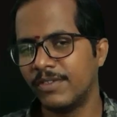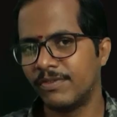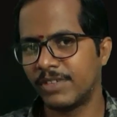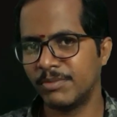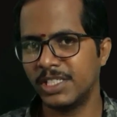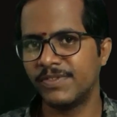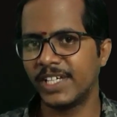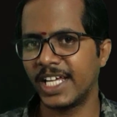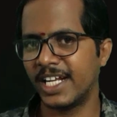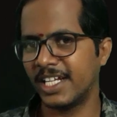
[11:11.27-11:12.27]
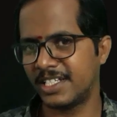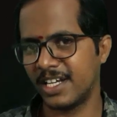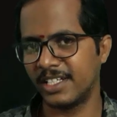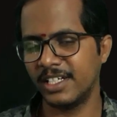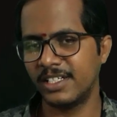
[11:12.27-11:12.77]
From this we can
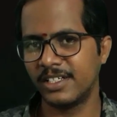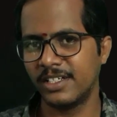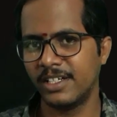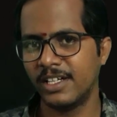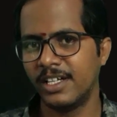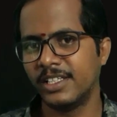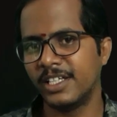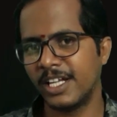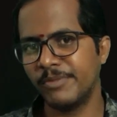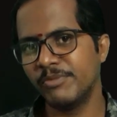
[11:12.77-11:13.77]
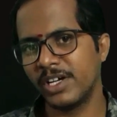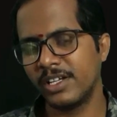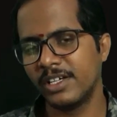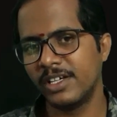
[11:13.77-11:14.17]
understand that the number